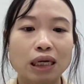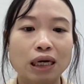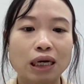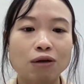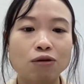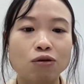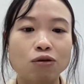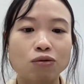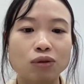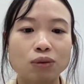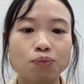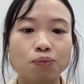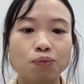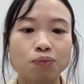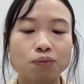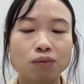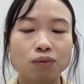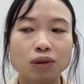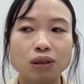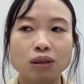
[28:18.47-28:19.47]
How do we
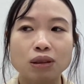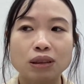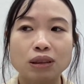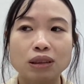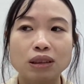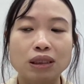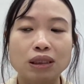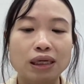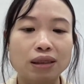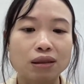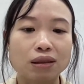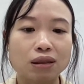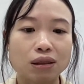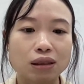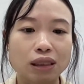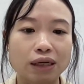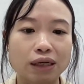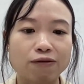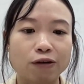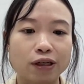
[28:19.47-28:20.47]
see that?
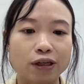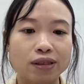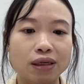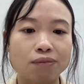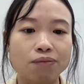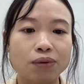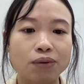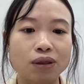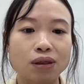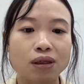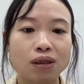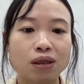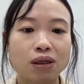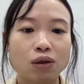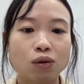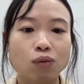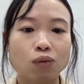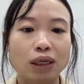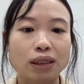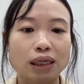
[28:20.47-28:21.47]
Like, for example,
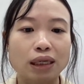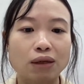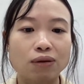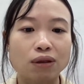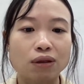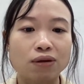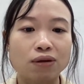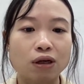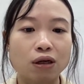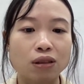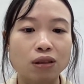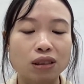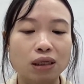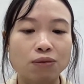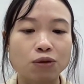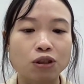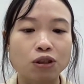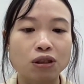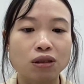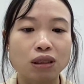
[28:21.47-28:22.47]
when our
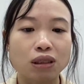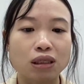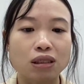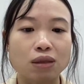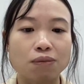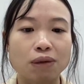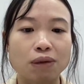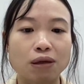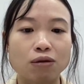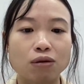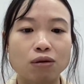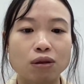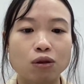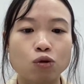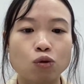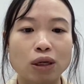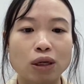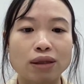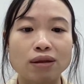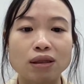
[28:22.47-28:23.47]
consumption is about
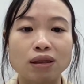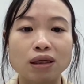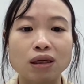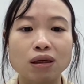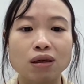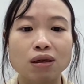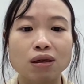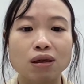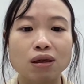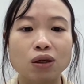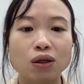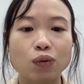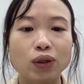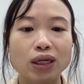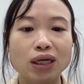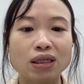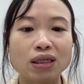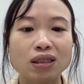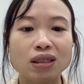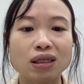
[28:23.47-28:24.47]
20, we
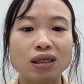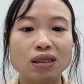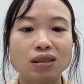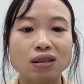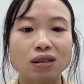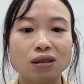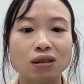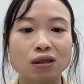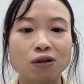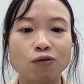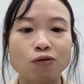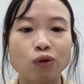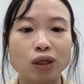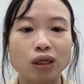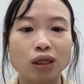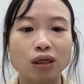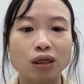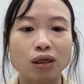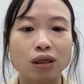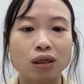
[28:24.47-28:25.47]
can see that certain
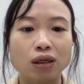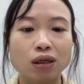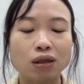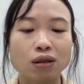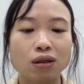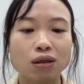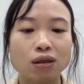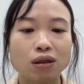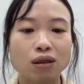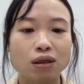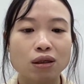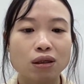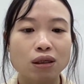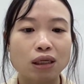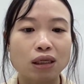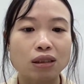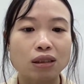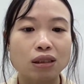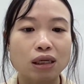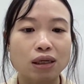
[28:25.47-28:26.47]
vehicle
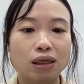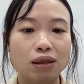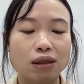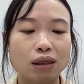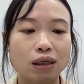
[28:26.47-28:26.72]
is